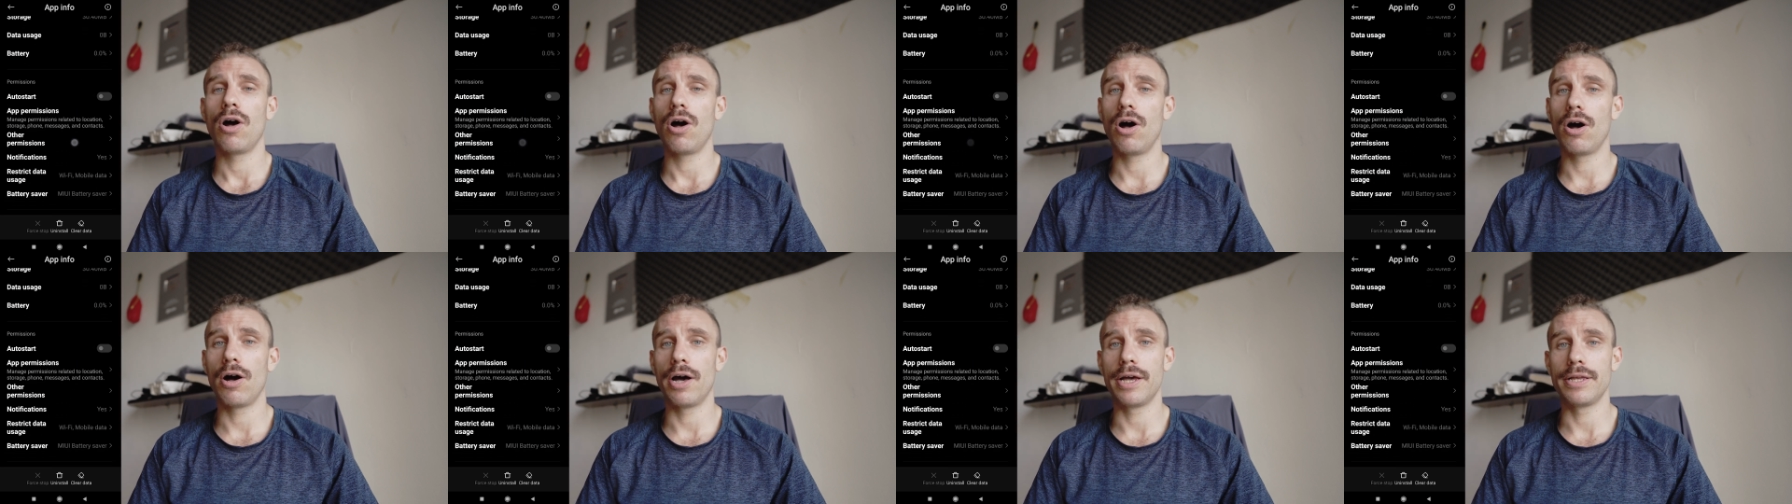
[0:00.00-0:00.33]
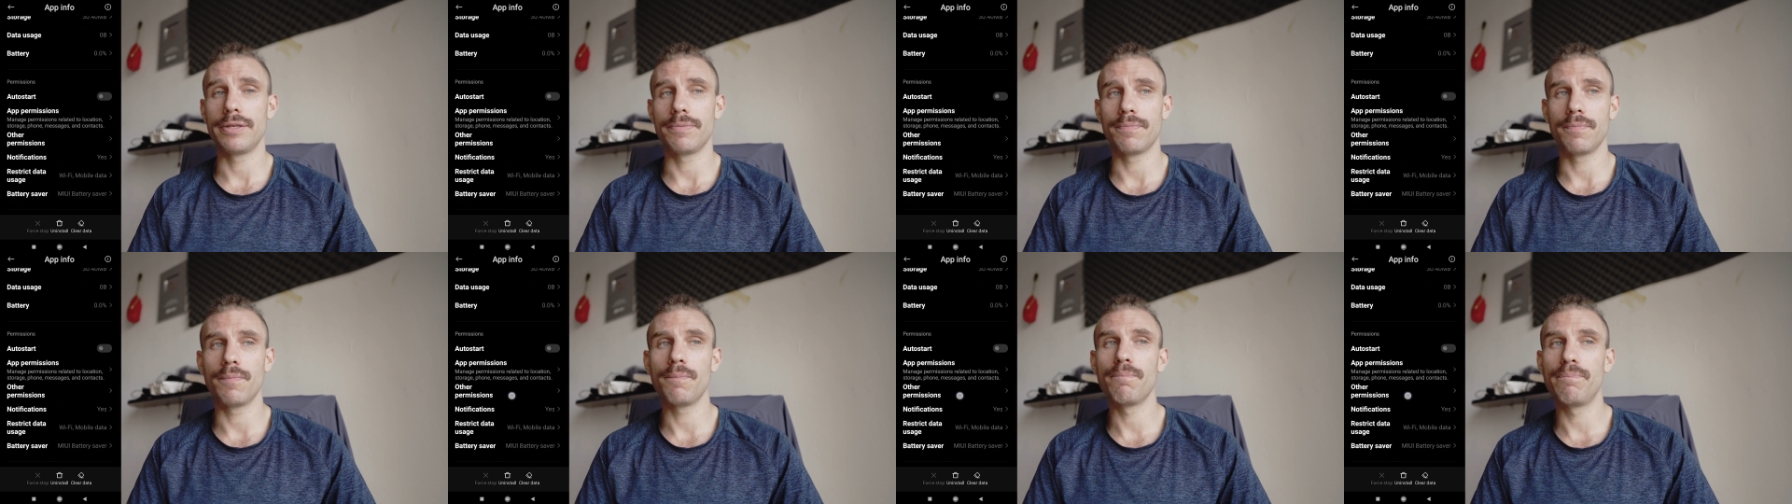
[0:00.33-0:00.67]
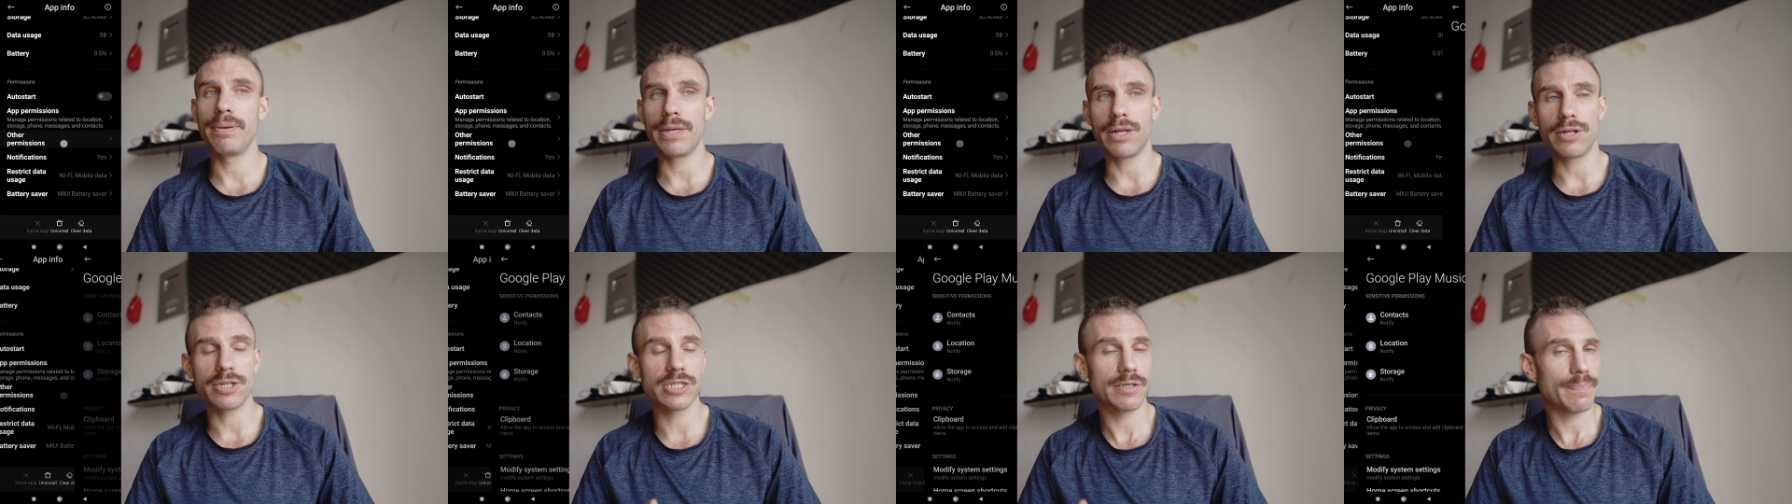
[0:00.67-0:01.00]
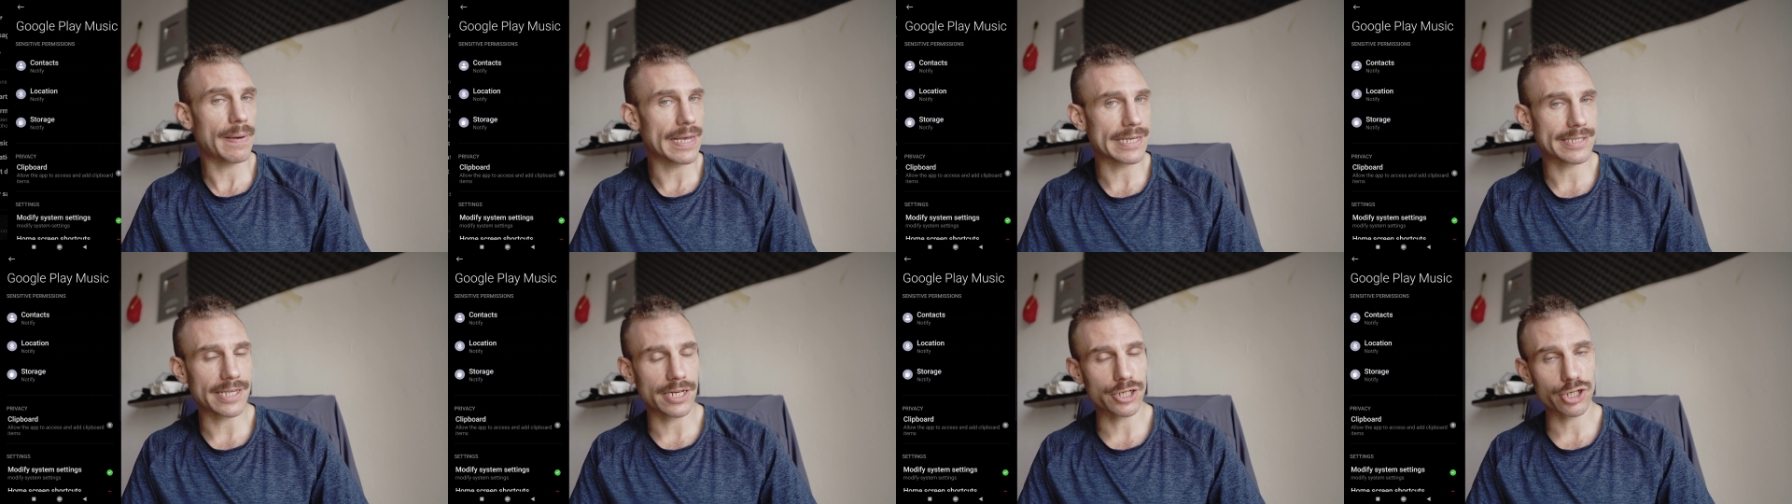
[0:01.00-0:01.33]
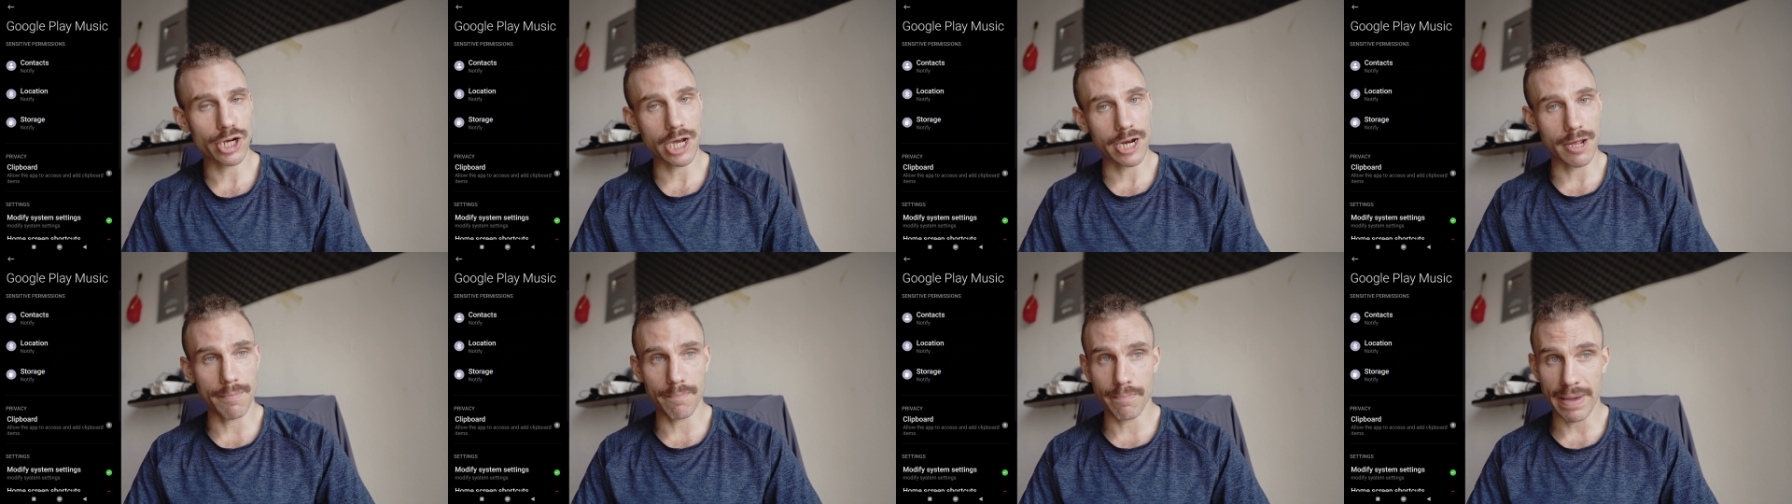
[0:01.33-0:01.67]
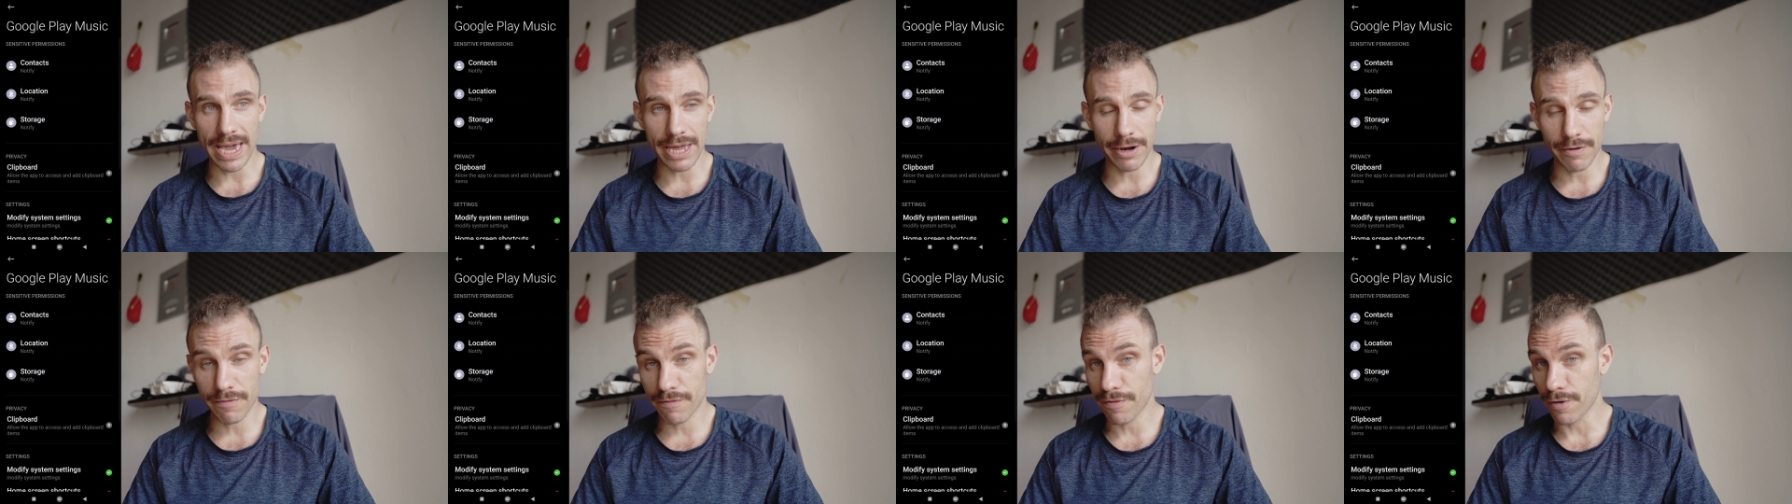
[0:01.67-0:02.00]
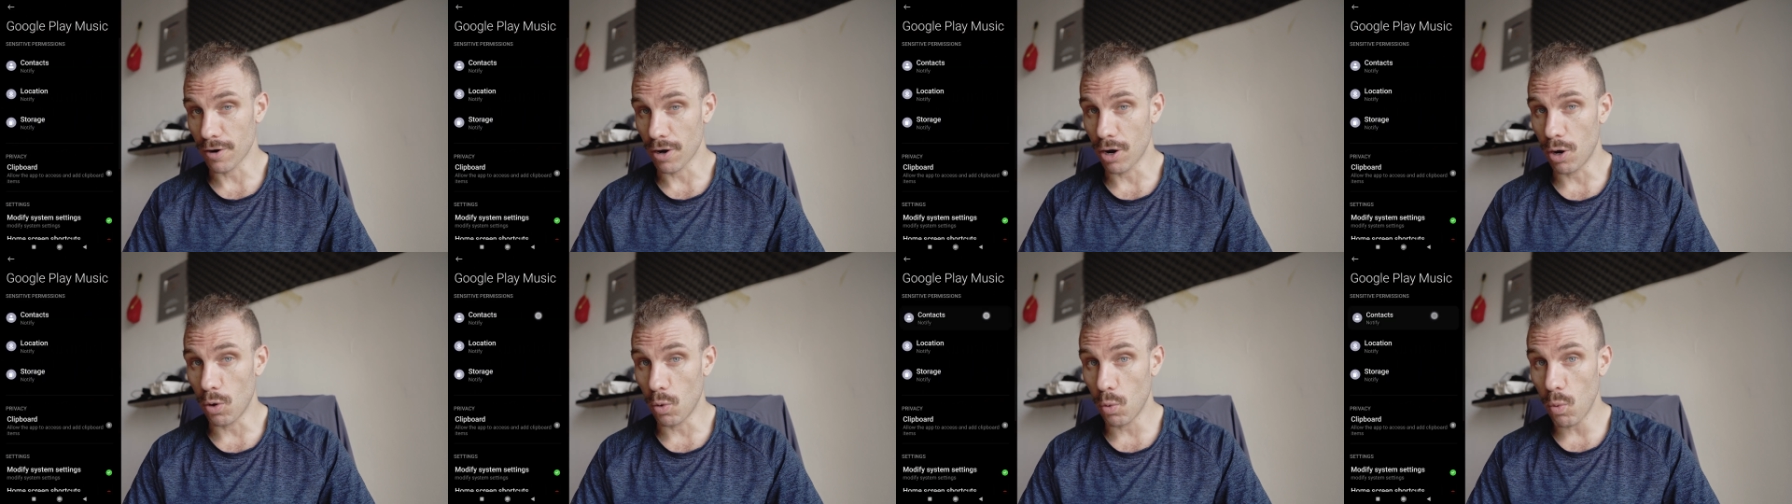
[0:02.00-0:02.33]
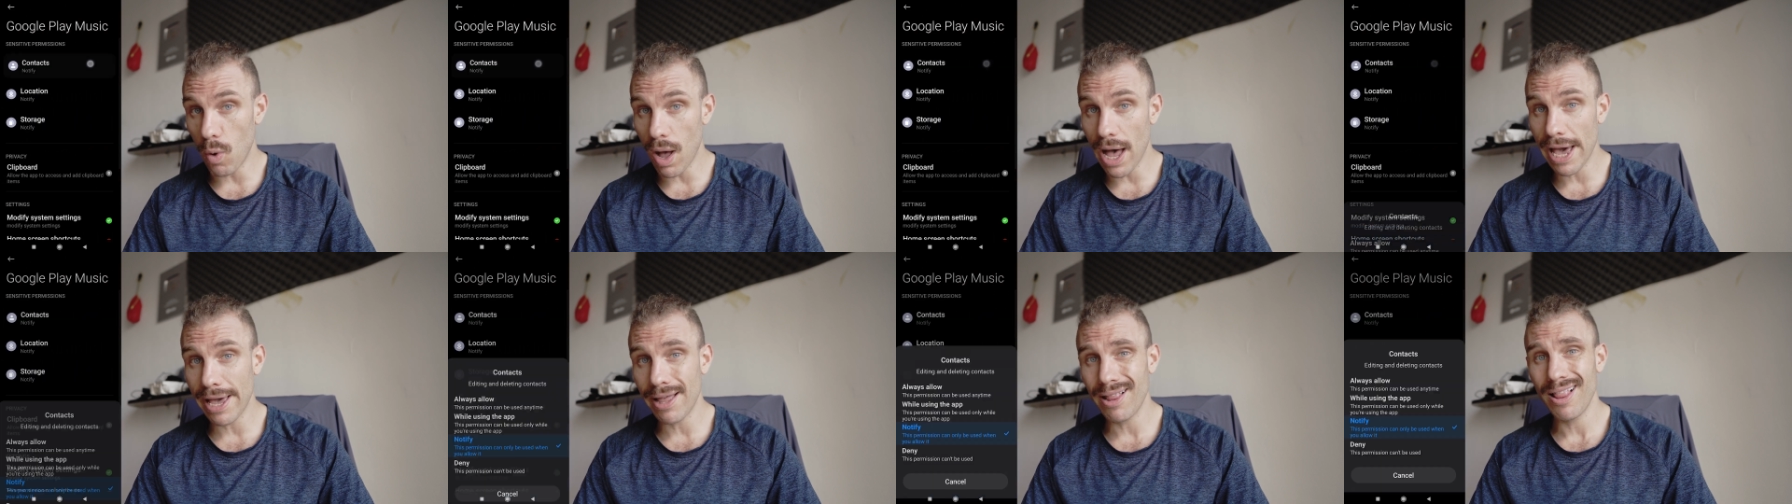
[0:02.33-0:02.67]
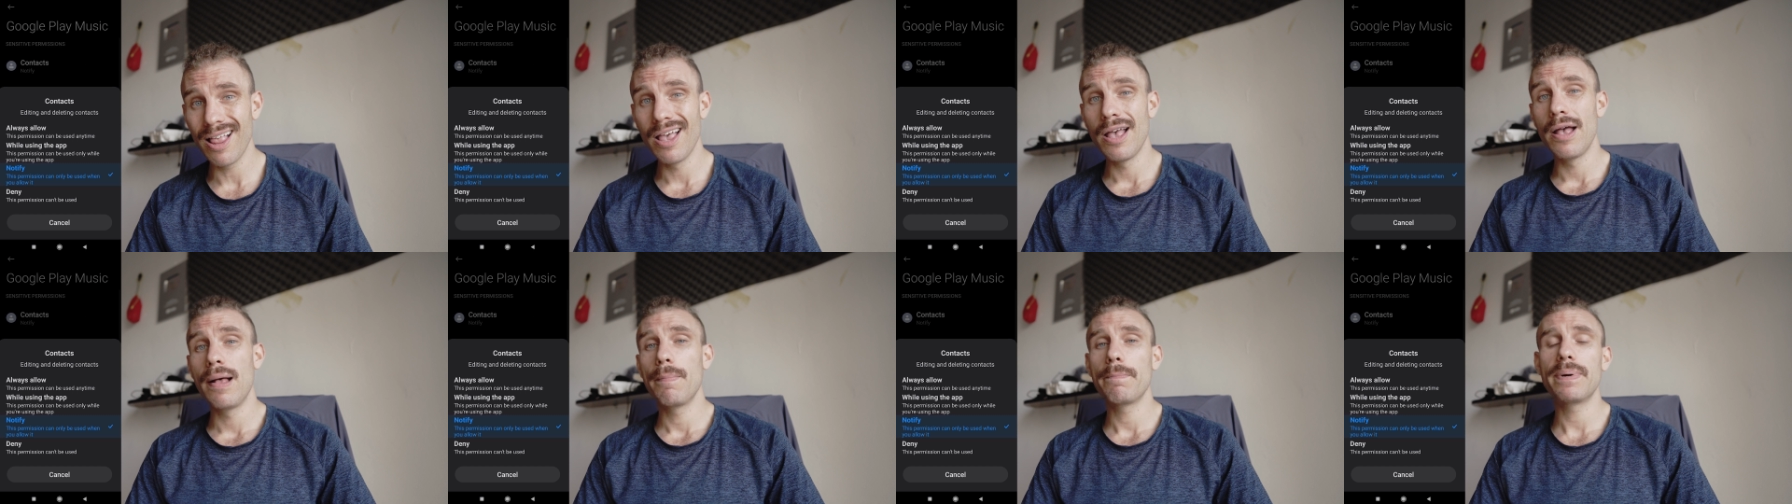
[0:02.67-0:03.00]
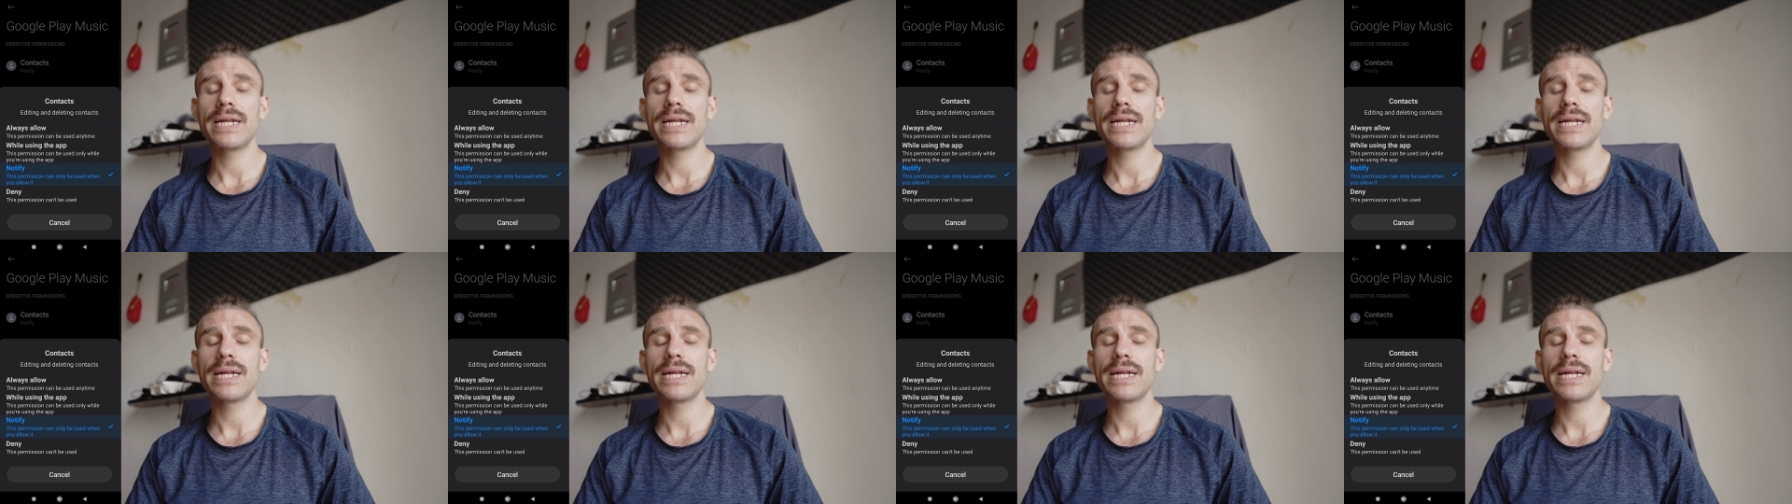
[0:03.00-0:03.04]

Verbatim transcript: on builds based on China beta for a while,